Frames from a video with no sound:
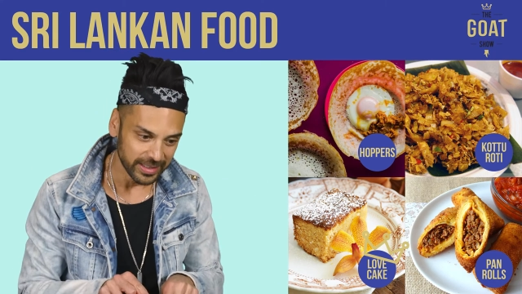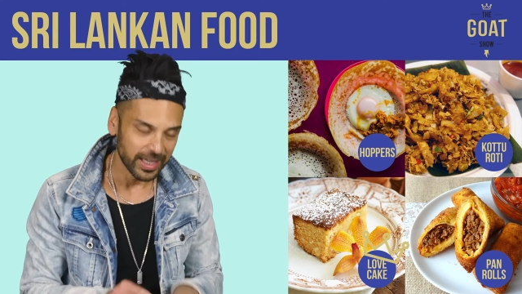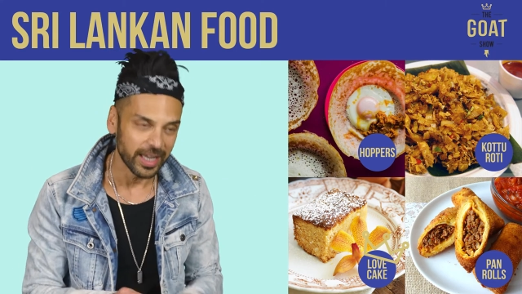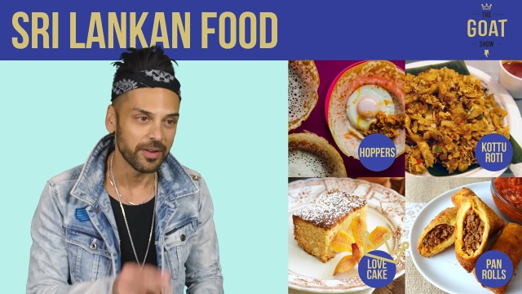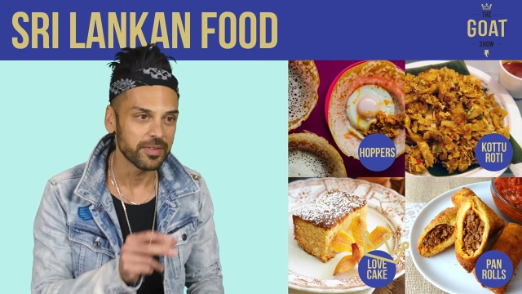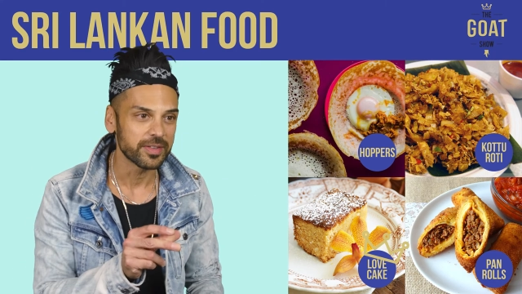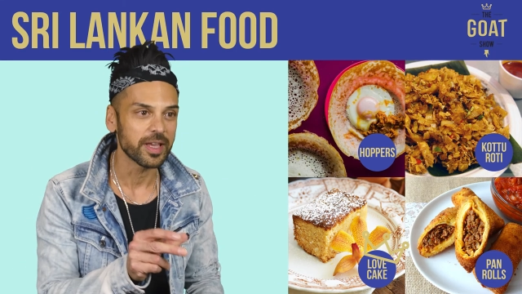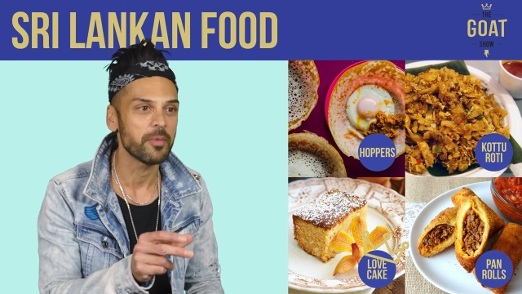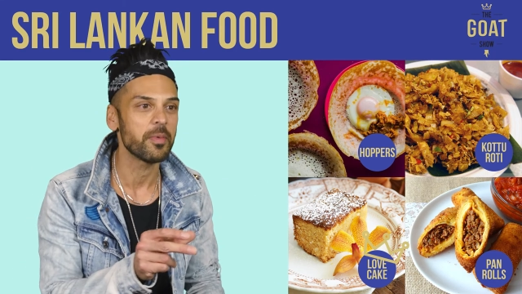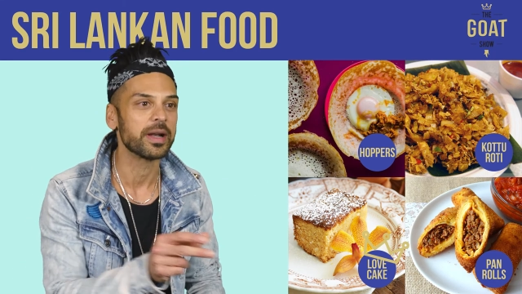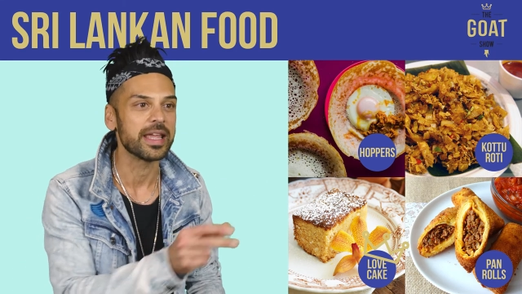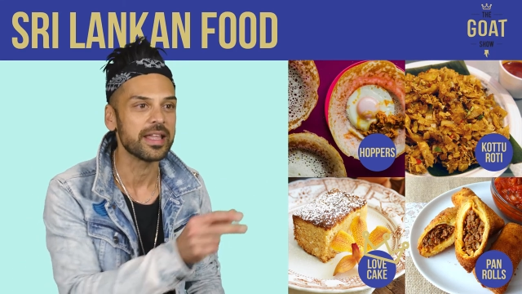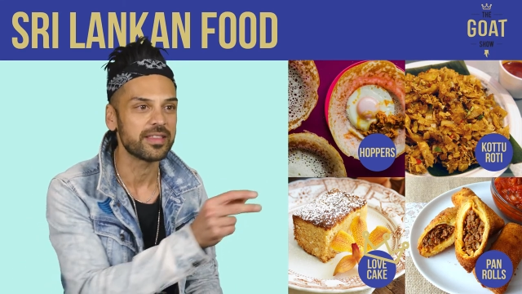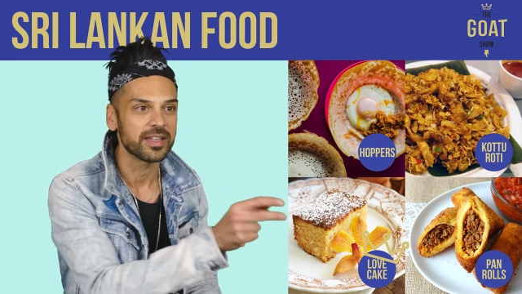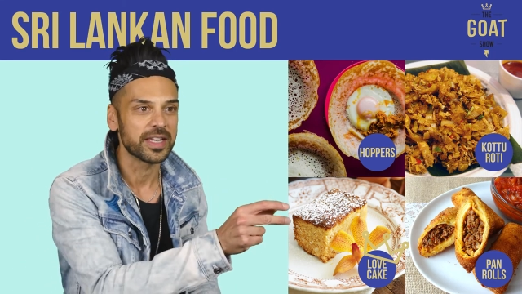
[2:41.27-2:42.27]
And if someone
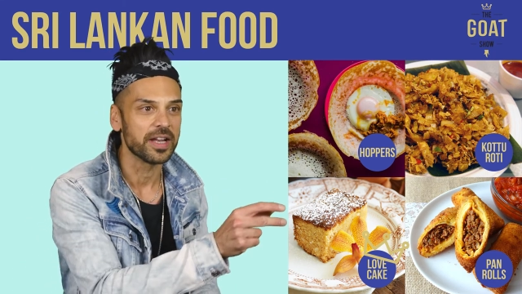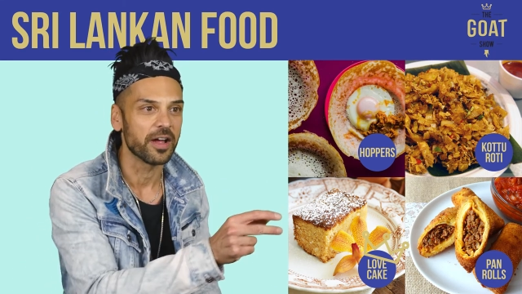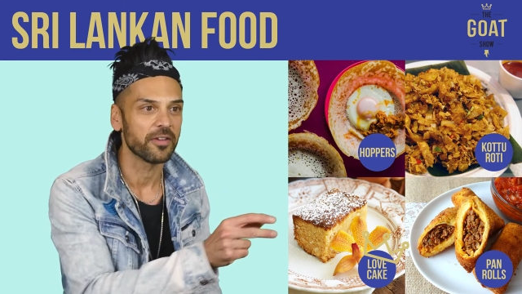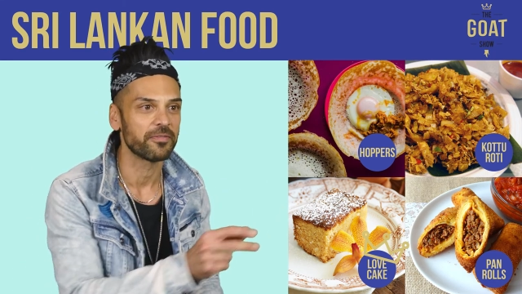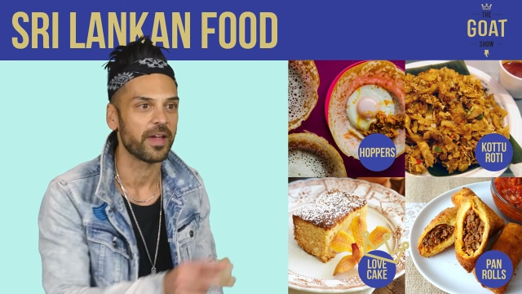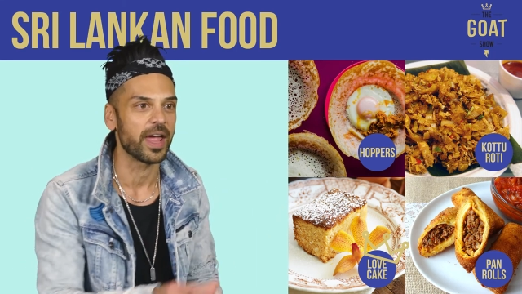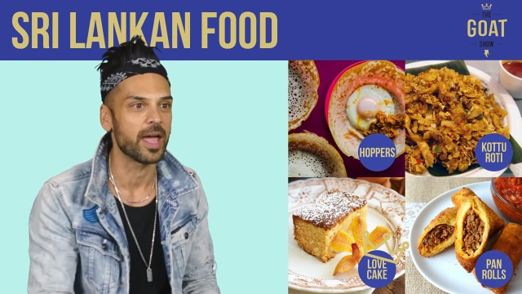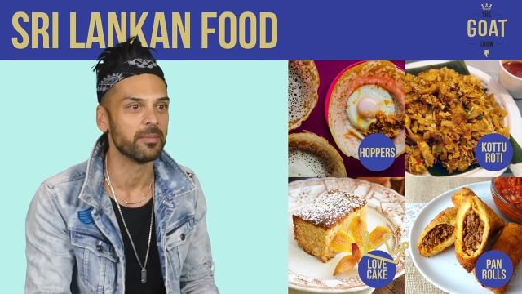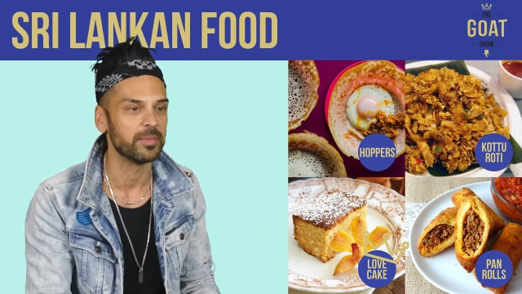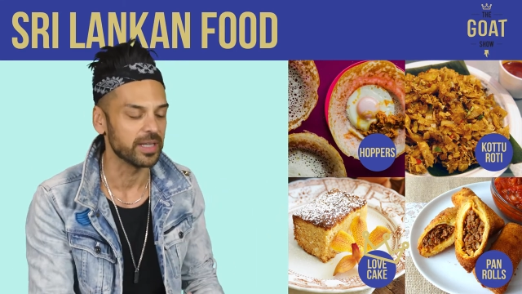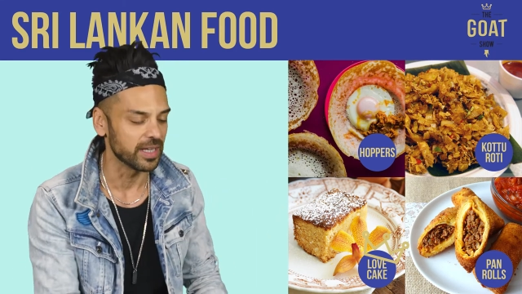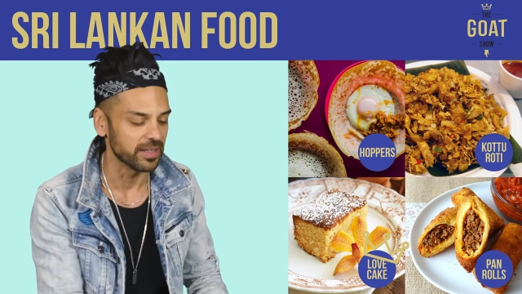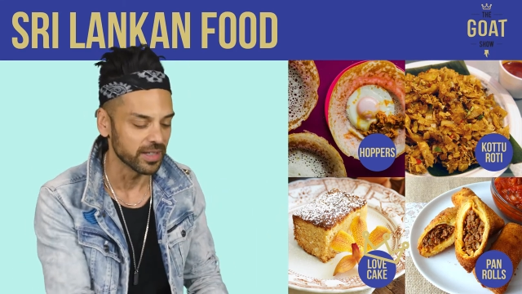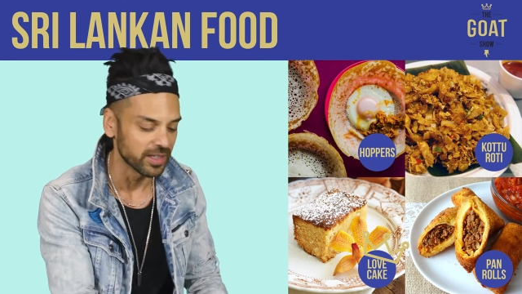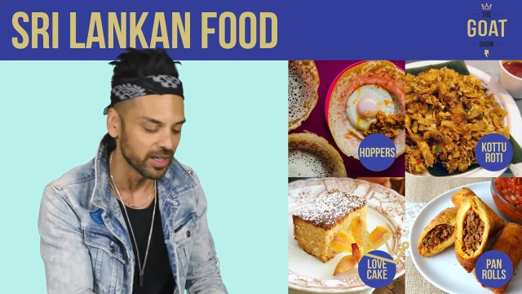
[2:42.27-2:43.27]
eats it in our
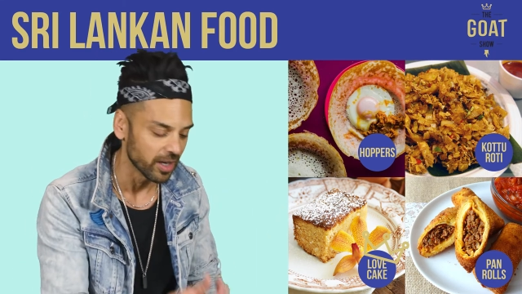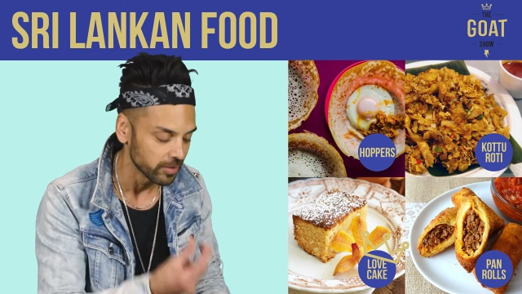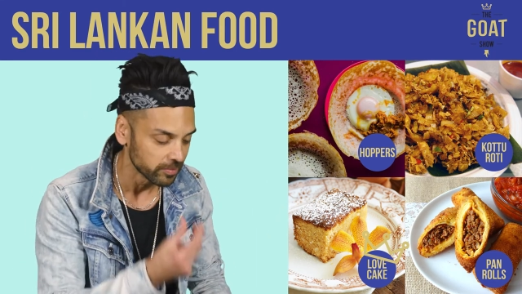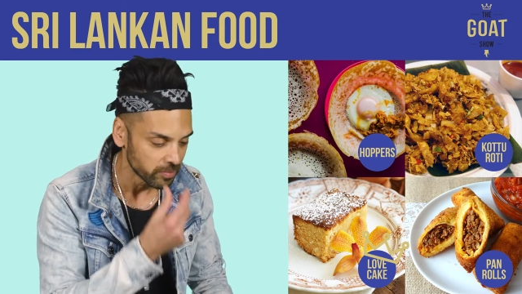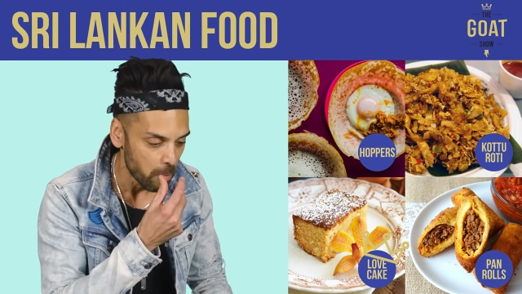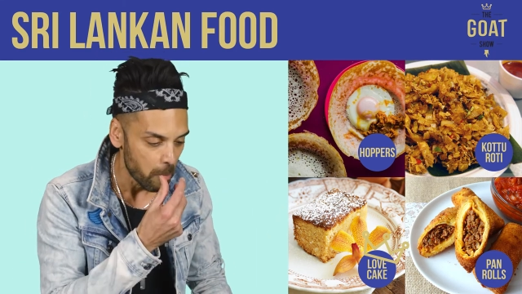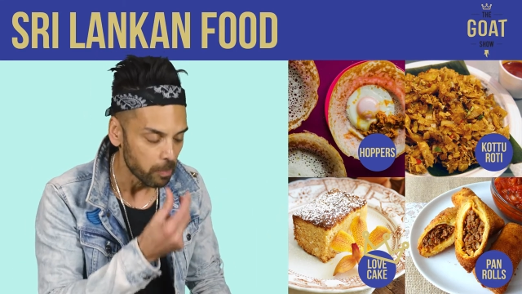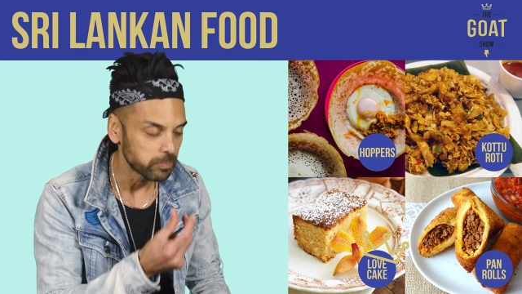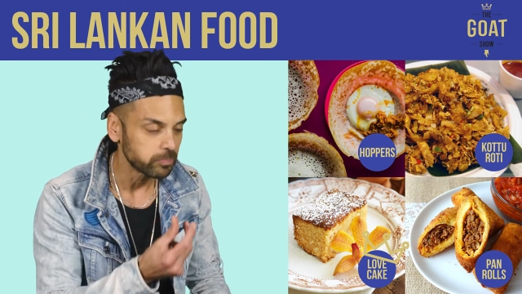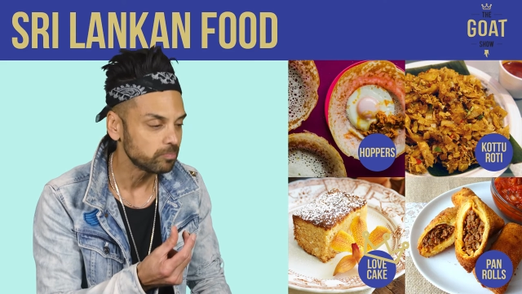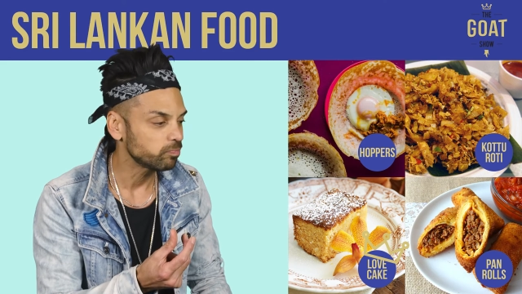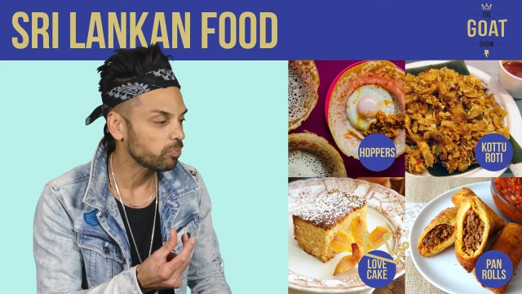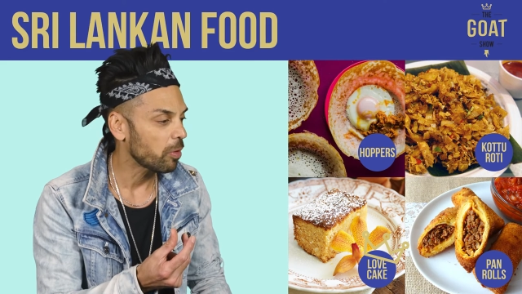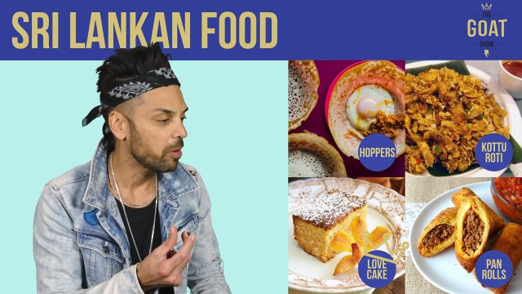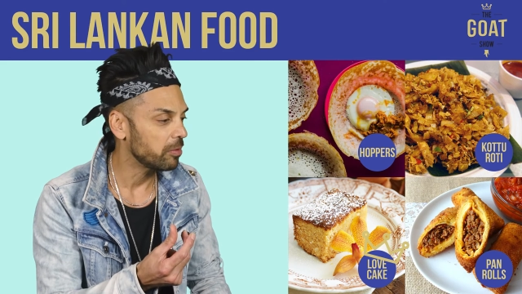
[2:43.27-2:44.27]
family and they go,
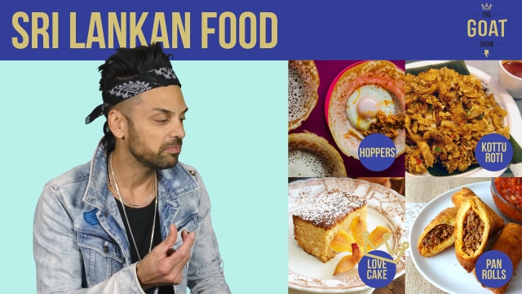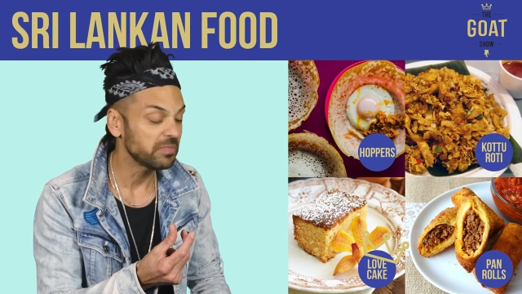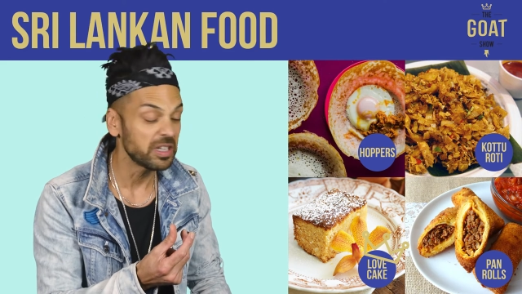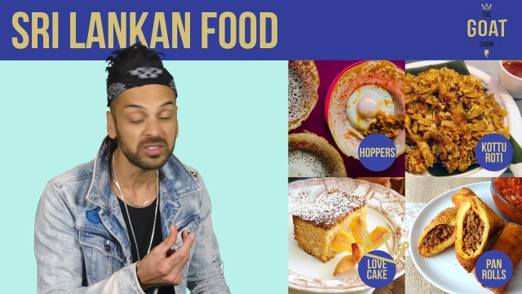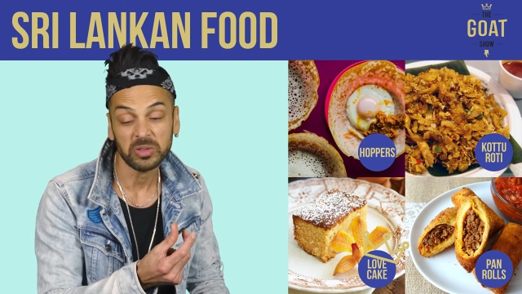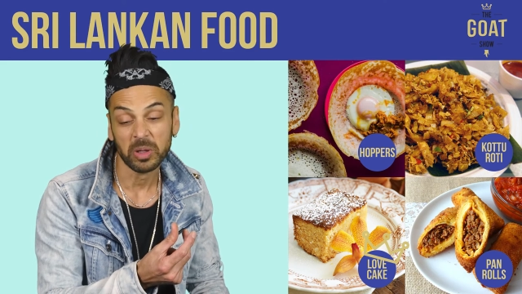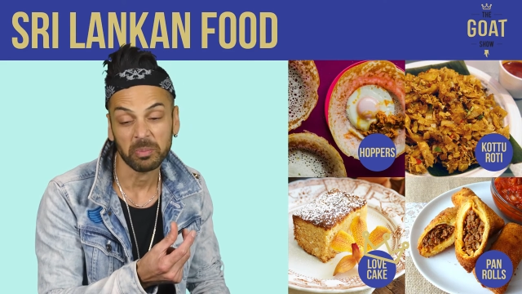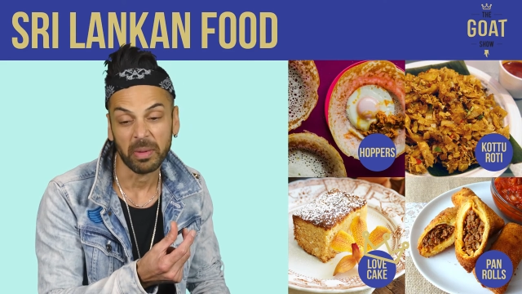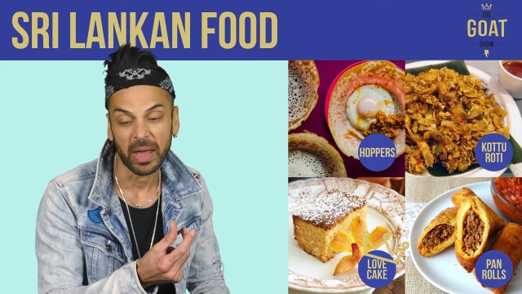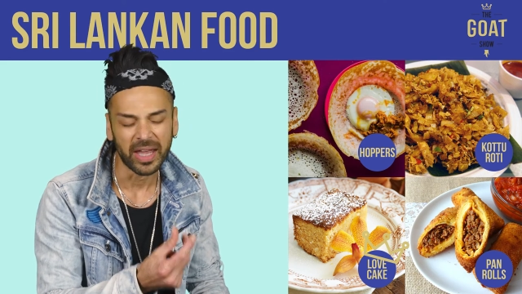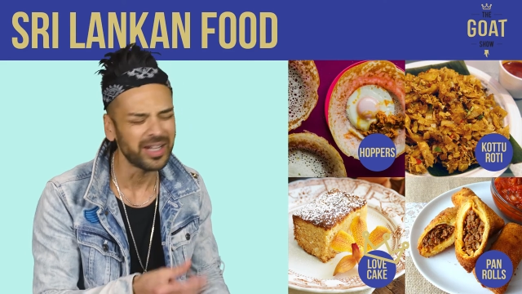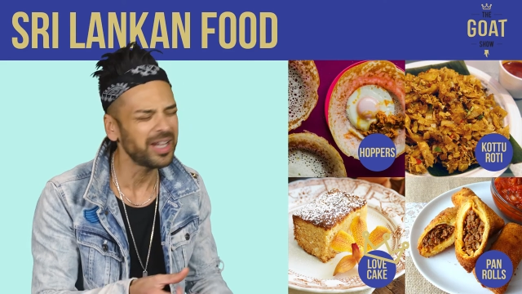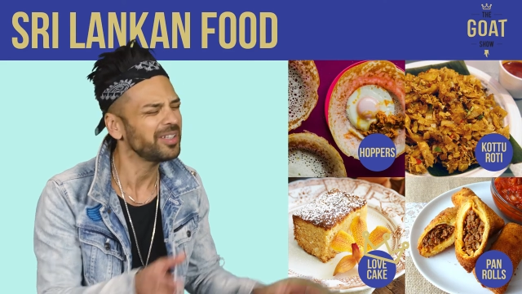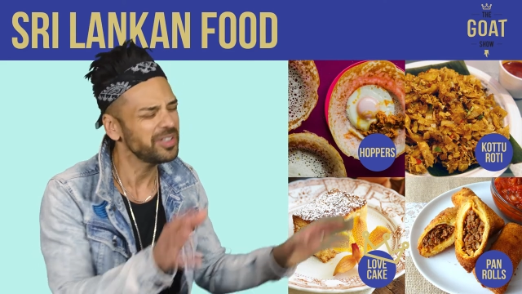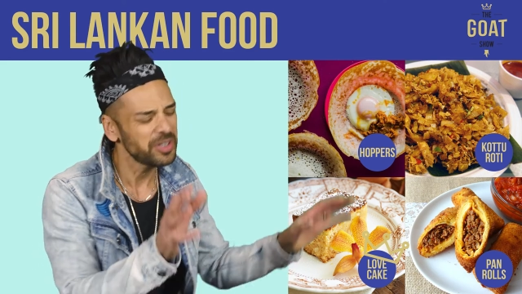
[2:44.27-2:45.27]
that's not bad.
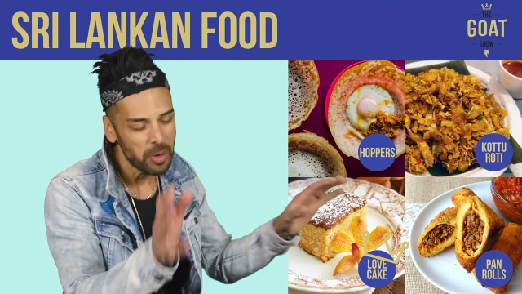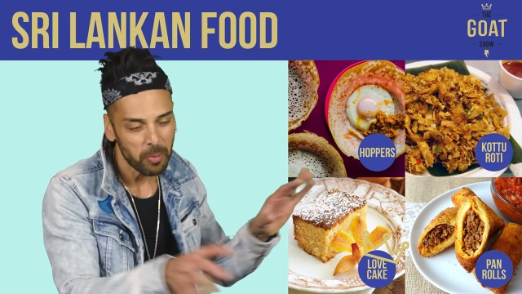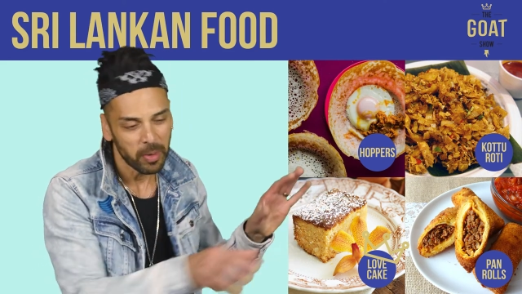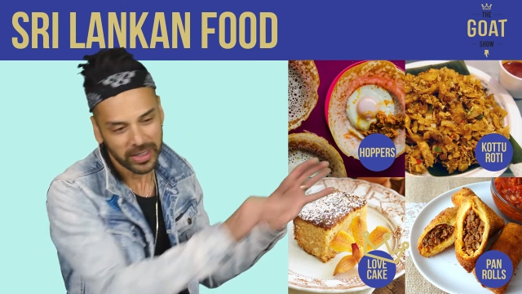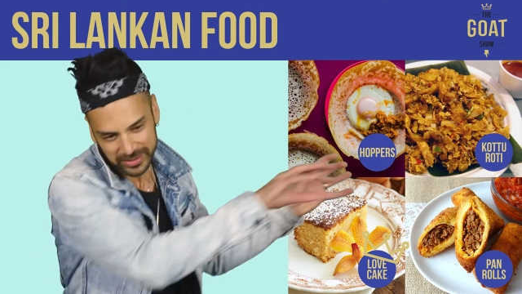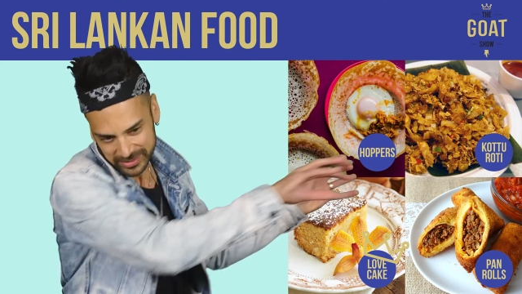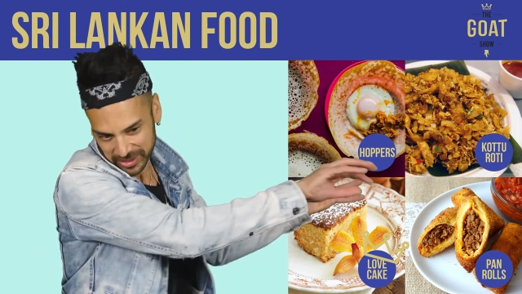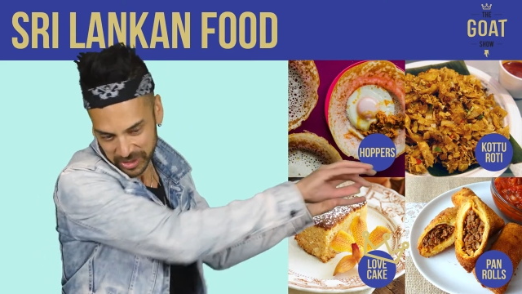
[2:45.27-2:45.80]
I go, you know what?